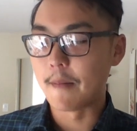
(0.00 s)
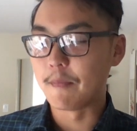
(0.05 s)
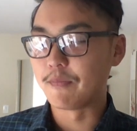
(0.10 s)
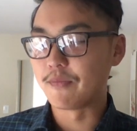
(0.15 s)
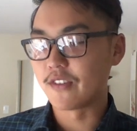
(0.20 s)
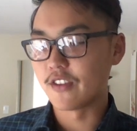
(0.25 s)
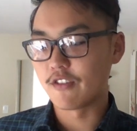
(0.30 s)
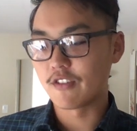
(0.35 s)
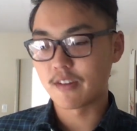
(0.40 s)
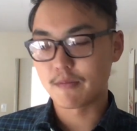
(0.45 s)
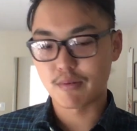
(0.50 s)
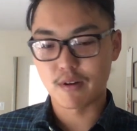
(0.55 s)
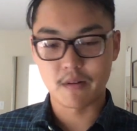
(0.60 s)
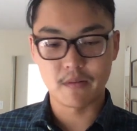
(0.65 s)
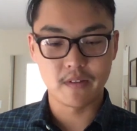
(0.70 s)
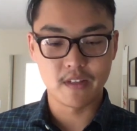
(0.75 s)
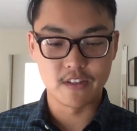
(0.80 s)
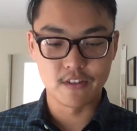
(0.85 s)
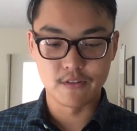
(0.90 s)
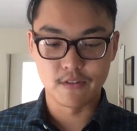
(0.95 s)
You could
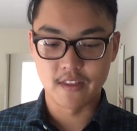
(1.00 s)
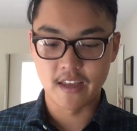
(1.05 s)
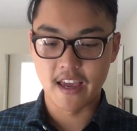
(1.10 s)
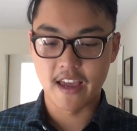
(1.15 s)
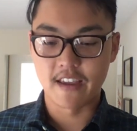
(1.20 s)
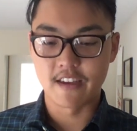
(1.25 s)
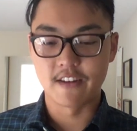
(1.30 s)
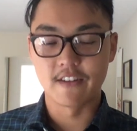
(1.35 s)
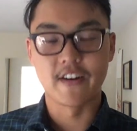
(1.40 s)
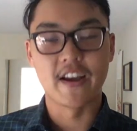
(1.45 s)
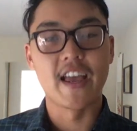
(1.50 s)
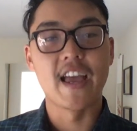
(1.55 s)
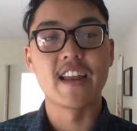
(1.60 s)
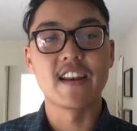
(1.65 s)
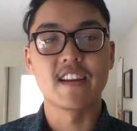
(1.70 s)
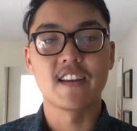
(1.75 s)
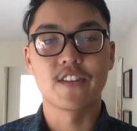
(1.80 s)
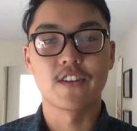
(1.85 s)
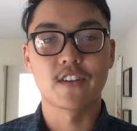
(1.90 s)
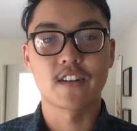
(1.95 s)
probably do that, you know, at
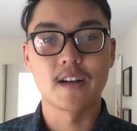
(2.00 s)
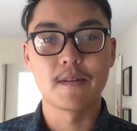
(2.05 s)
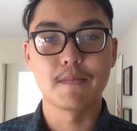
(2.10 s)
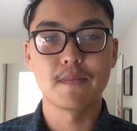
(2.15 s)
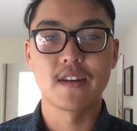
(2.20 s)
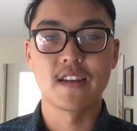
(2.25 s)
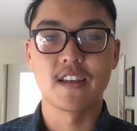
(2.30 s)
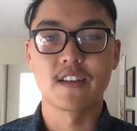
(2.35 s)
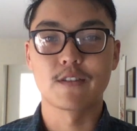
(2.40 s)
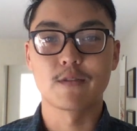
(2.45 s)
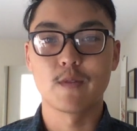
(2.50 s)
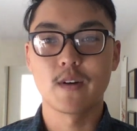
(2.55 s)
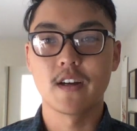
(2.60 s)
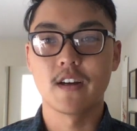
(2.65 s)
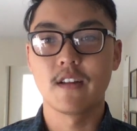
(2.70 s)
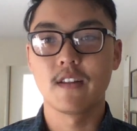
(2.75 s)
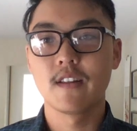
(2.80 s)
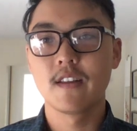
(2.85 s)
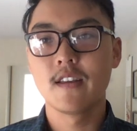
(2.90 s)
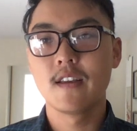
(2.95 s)
any other company as
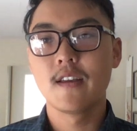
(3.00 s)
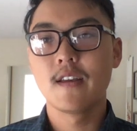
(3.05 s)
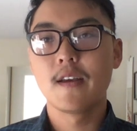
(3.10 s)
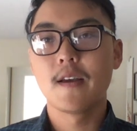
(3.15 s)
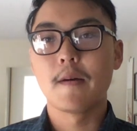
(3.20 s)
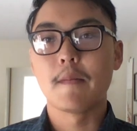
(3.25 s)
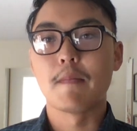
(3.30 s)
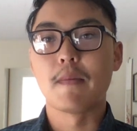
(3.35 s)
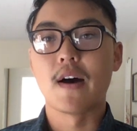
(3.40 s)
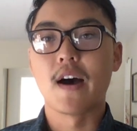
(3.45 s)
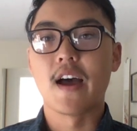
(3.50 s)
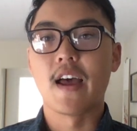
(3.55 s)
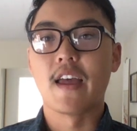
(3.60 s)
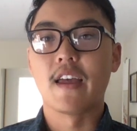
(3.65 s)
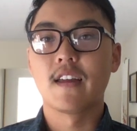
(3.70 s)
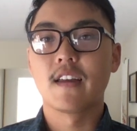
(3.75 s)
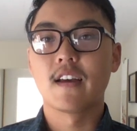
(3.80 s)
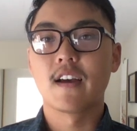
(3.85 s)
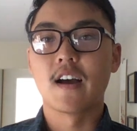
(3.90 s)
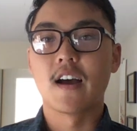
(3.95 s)
well,
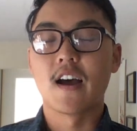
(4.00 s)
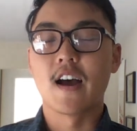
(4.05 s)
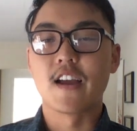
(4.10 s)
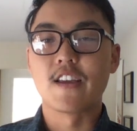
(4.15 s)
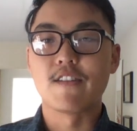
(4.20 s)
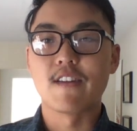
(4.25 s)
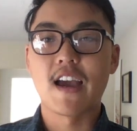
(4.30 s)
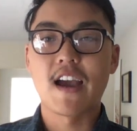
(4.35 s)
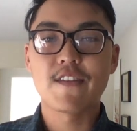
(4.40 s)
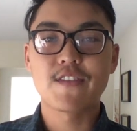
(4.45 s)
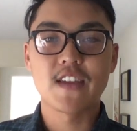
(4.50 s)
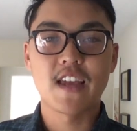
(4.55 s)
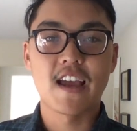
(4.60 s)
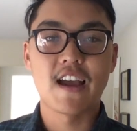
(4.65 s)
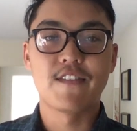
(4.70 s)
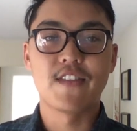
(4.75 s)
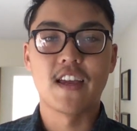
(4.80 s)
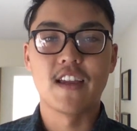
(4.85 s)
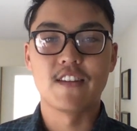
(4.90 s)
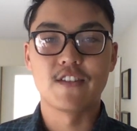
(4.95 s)
but you have to
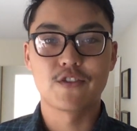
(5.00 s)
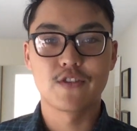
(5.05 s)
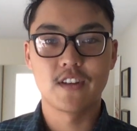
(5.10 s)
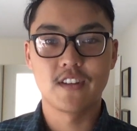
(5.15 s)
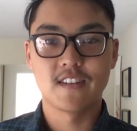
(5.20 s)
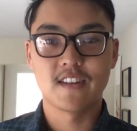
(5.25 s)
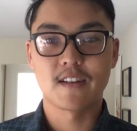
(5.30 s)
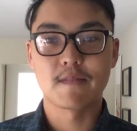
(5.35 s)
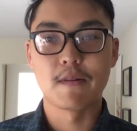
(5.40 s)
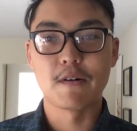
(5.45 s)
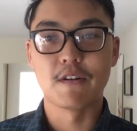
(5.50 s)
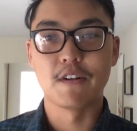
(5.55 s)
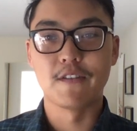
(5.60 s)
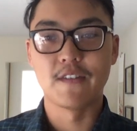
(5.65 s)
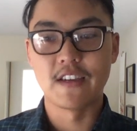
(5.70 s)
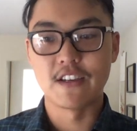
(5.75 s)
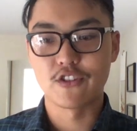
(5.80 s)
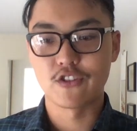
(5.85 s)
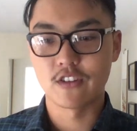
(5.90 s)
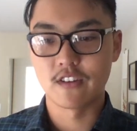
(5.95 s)
have that intrinsic
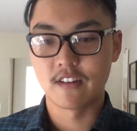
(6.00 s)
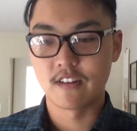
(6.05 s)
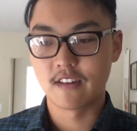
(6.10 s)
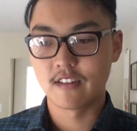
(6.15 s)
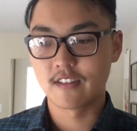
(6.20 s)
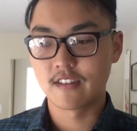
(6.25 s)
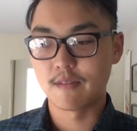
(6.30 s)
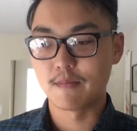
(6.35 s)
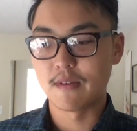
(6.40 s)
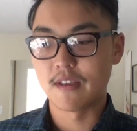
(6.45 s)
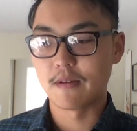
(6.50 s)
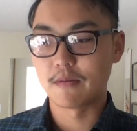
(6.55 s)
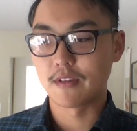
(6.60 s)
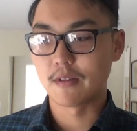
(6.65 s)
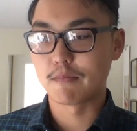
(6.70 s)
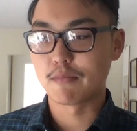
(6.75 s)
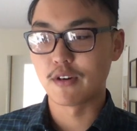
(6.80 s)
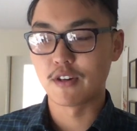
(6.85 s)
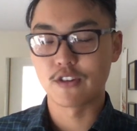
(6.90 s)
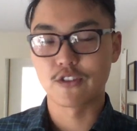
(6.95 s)
motivation to be able
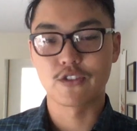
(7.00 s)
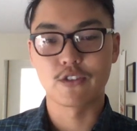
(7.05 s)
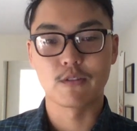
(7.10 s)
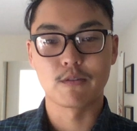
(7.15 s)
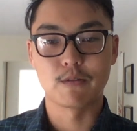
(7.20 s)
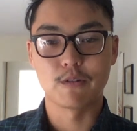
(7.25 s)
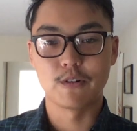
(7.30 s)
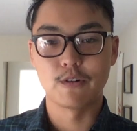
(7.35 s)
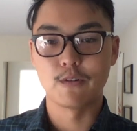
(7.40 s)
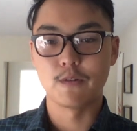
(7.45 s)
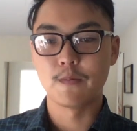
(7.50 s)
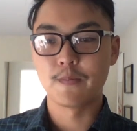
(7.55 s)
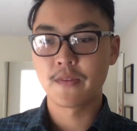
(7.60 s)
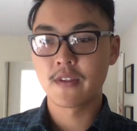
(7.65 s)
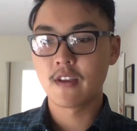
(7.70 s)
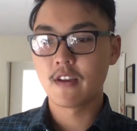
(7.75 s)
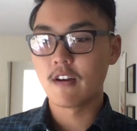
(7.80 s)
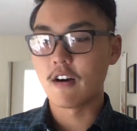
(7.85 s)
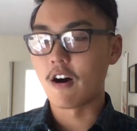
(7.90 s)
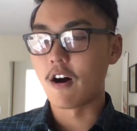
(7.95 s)
to push through
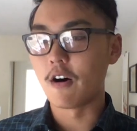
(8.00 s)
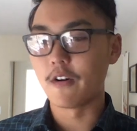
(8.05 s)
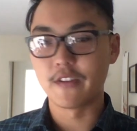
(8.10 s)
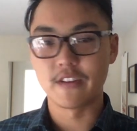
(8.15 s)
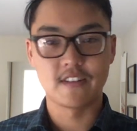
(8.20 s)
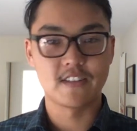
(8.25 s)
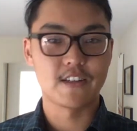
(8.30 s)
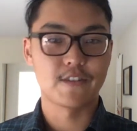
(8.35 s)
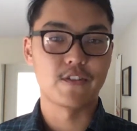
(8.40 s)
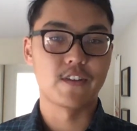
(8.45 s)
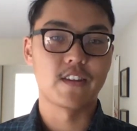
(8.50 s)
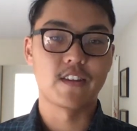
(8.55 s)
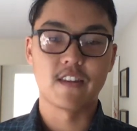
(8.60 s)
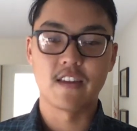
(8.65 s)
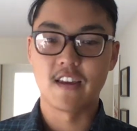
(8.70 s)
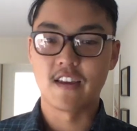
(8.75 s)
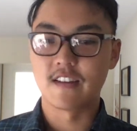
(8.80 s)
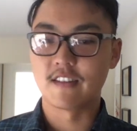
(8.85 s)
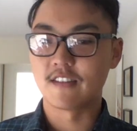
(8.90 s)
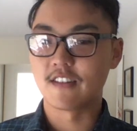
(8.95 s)
all these different
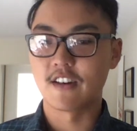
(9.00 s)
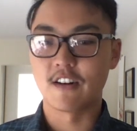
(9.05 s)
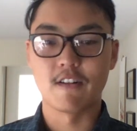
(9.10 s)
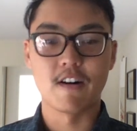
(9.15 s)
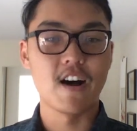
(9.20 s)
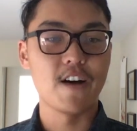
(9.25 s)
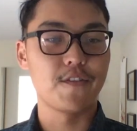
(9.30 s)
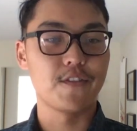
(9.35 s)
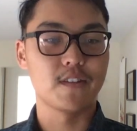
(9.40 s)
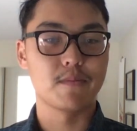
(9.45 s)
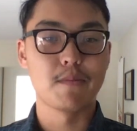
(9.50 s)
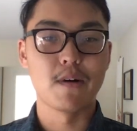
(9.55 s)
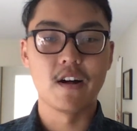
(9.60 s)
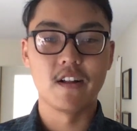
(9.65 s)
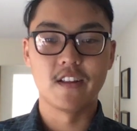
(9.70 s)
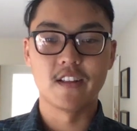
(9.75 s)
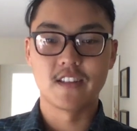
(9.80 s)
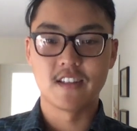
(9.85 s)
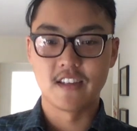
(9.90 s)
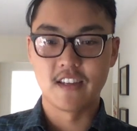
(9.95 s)
things, office
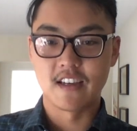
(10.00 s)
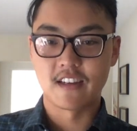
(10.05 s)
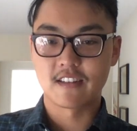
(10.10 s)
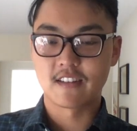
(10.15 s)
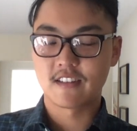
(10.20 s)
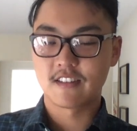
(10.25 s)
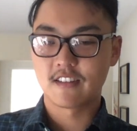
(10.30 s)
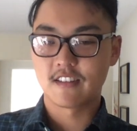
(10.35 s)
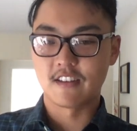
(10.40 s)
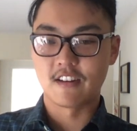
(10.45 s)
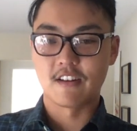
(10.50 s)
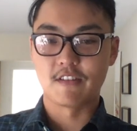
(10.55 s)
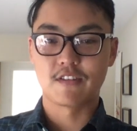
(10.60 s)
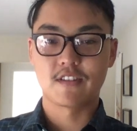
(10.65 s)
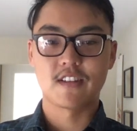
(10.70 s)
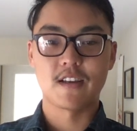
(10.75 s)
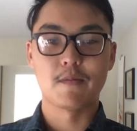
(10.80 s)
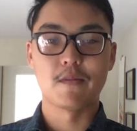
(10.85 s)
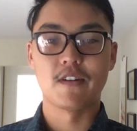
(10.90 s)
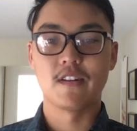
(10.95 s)
politics,
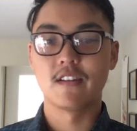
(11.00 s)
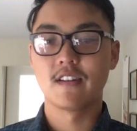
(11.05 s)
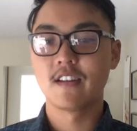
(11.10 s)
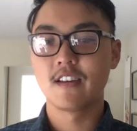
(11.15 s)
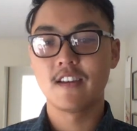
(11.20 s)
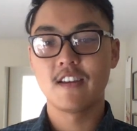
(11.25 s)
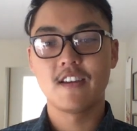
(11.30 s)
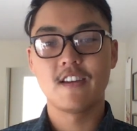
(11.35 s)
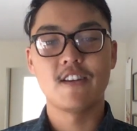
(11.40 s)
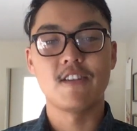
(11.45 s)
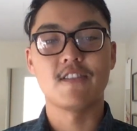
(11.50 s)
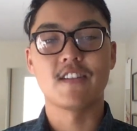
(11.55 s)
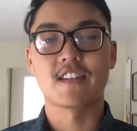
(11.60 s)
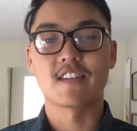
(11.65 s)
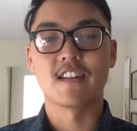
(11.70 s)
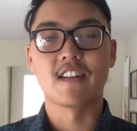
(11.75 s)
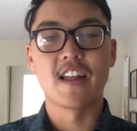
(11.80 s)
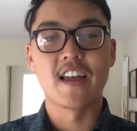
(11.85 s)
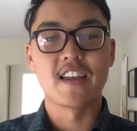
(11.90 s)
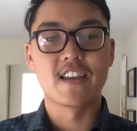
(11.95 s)
someone who
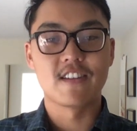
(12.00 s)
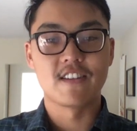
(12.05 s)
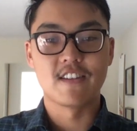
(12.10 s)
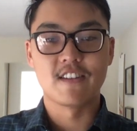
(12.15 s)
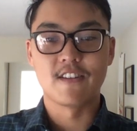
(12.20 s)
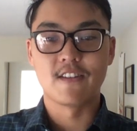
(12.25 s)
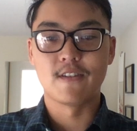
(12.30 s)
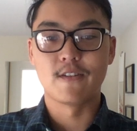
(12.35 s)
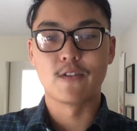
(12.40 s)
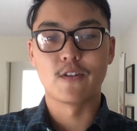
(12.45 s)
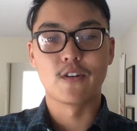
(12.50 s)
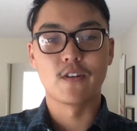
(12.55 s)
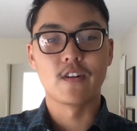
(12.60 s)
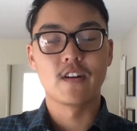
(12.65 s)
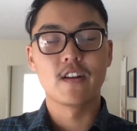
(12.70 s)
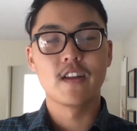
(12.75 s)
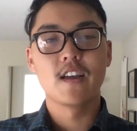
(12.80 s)
doesn't like you, or